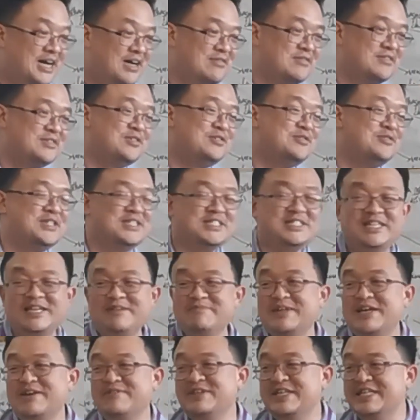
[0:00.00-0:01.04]
down to the
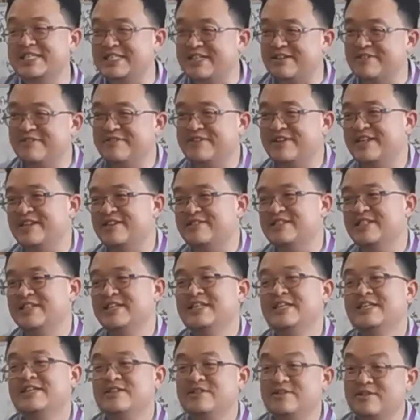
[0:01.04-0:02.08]
same level as everyone else.
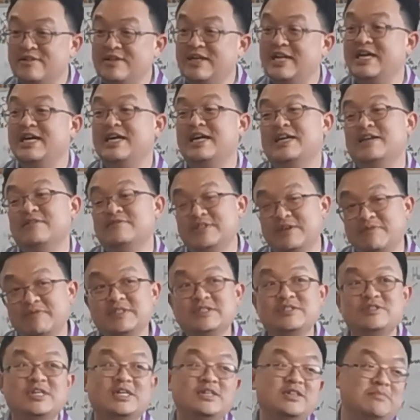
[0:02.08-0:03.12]
No lah, if
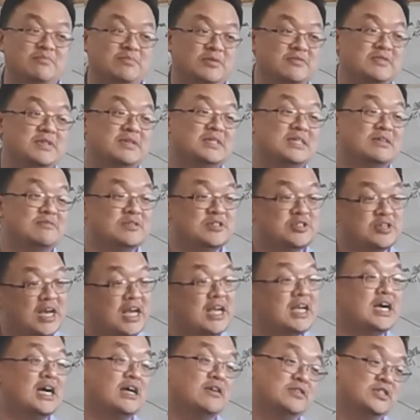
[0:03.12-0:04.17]
someone is trying to improve themselves, we should
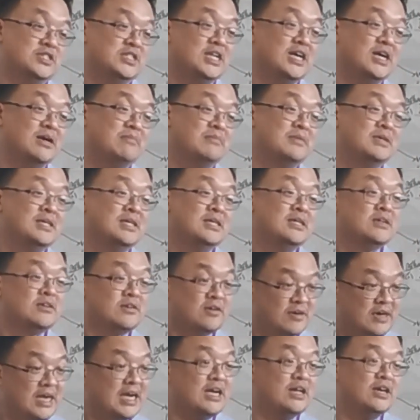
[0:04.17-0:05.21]
encourage them.
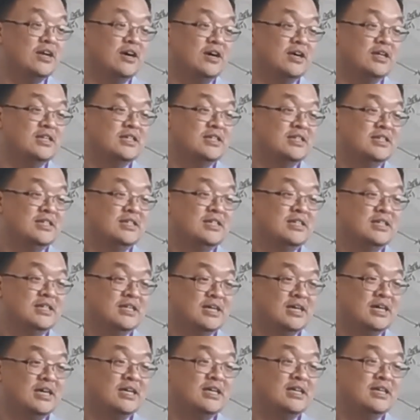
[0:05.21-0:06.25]
Correct or not?
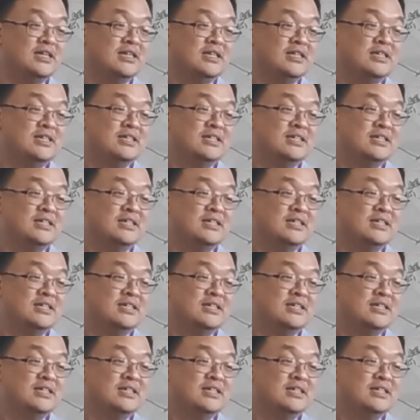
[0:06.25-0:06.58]
I